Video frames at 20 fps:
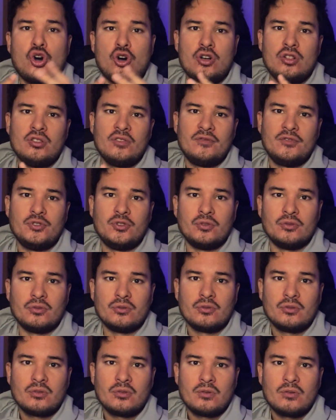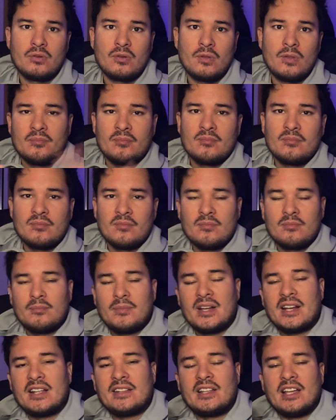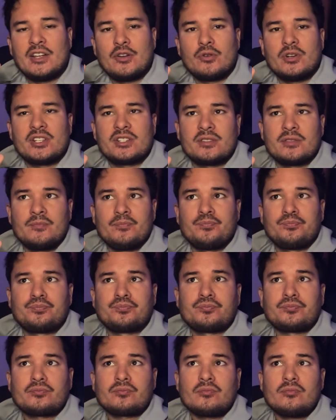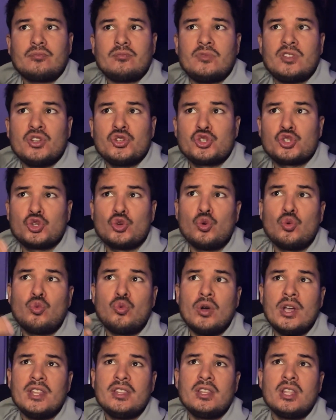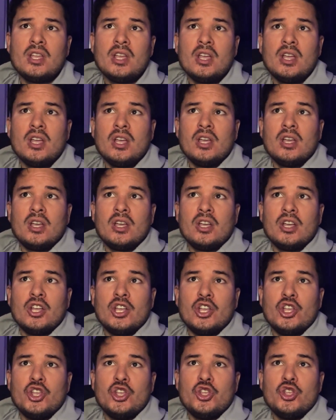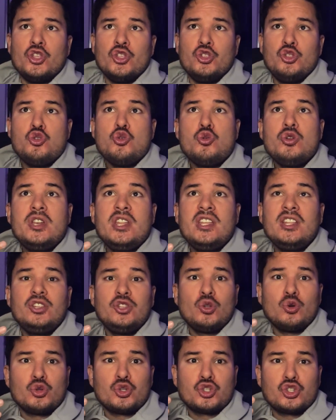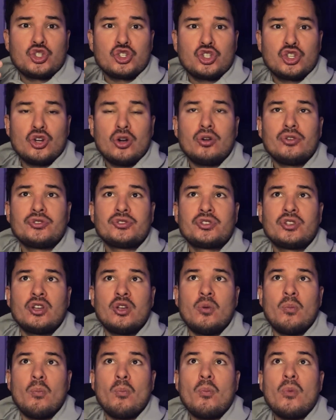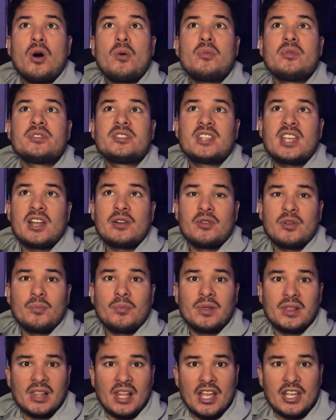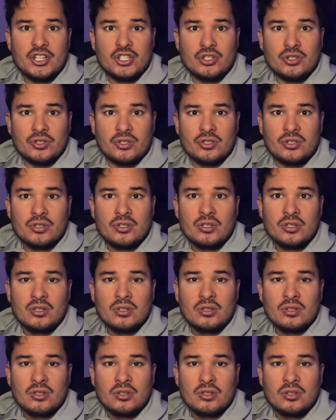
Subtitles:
all of you. But I digress. So when you let those short-term momentary pleasures